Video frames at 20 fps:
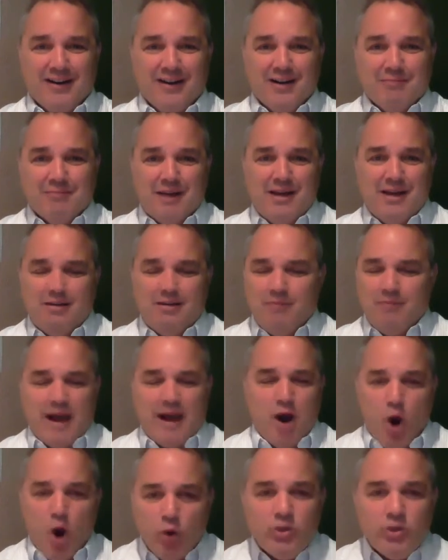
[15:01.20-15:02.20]
My
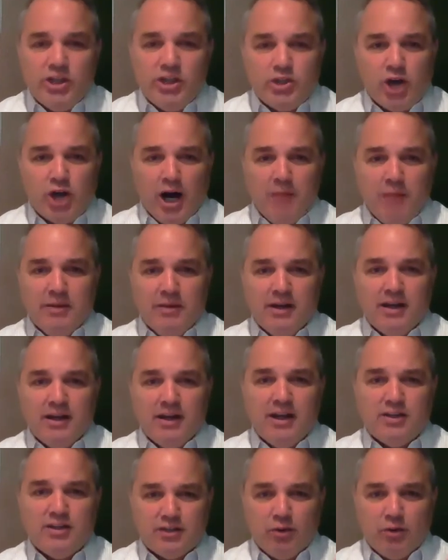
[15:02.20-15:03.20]
only job
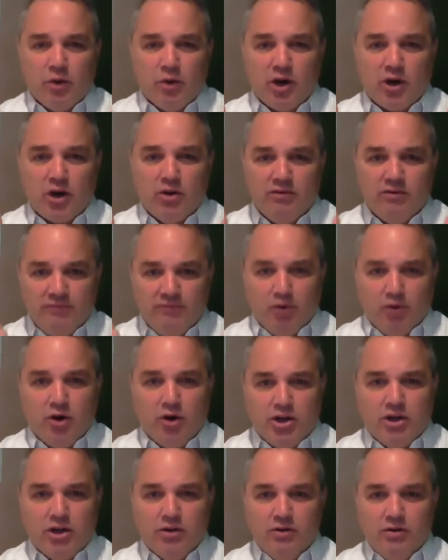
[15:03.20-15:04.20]
is to work for
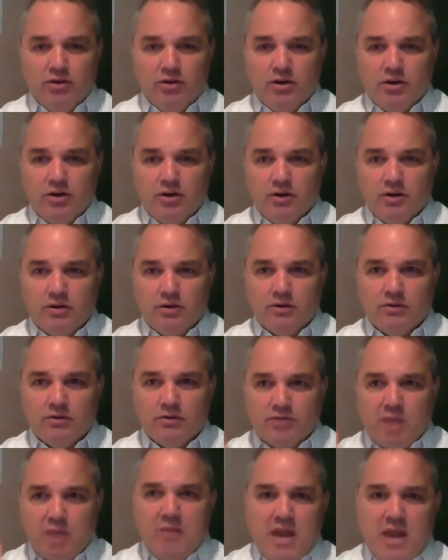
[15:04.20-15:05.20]
you
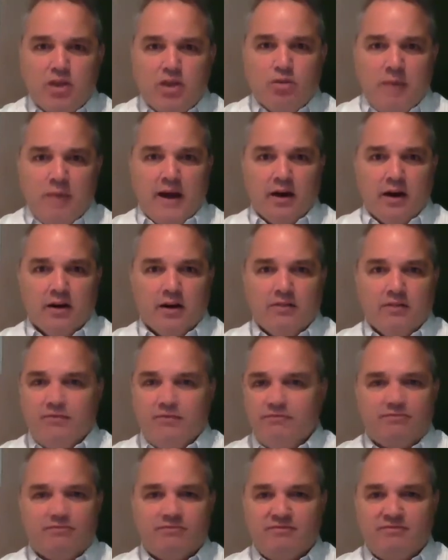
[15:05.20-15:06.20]
to make you better.
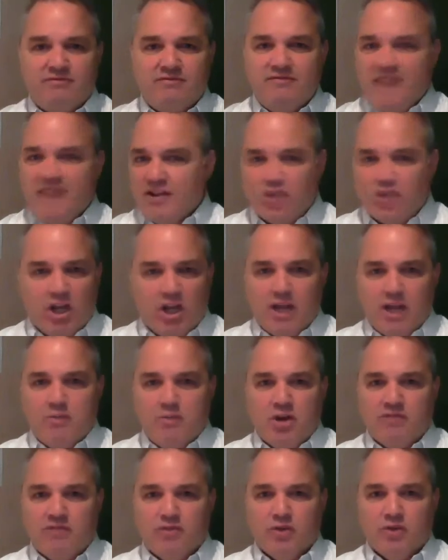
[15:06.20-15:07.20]
That's all I'm
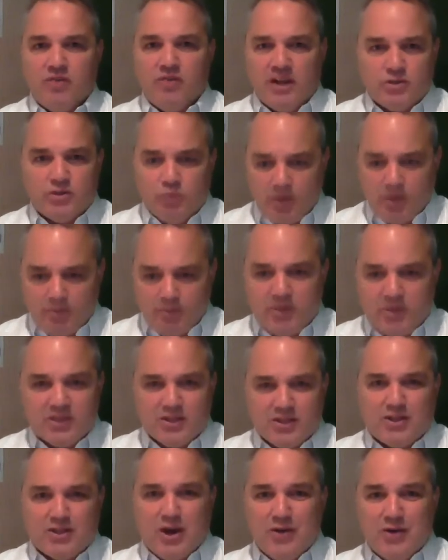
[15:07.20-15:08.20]
here for. That's what a
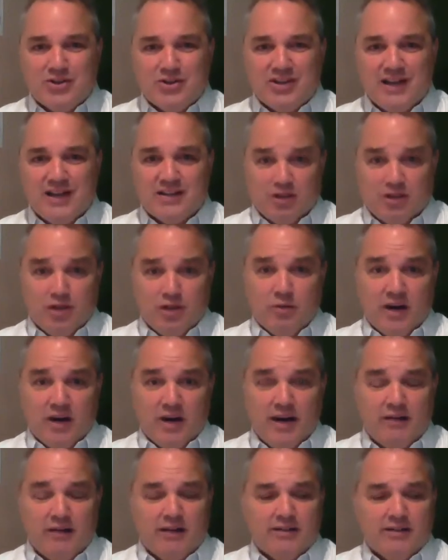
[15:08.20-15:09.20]
business coach does, a good one
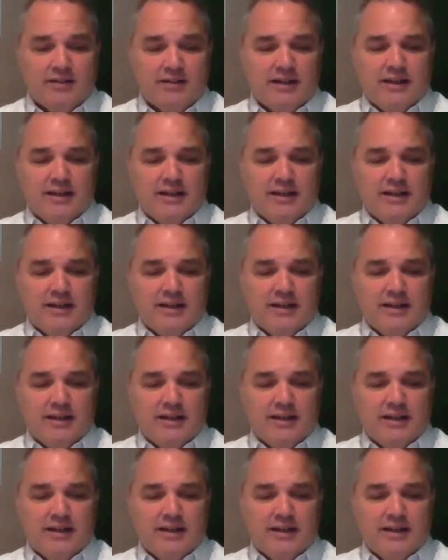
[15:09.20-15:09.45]
anyways.